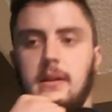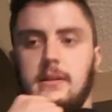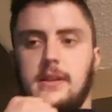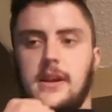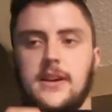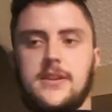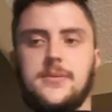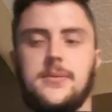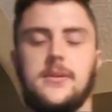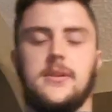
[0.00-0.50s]

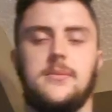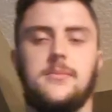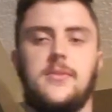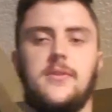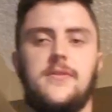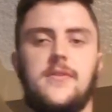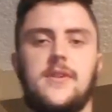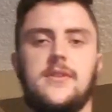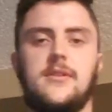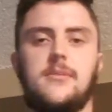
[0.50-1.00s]
Next, we're going to
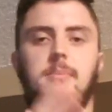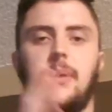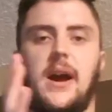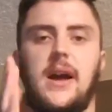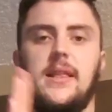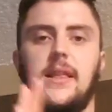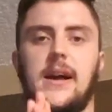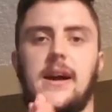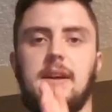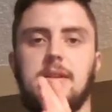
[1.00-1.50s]
move on to
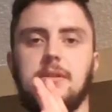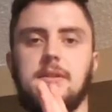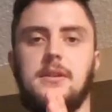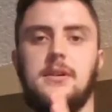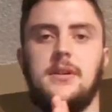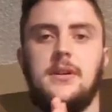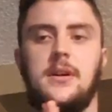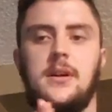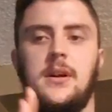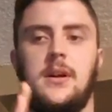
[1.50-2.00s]

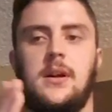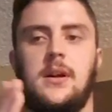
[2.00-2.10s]
bilateral.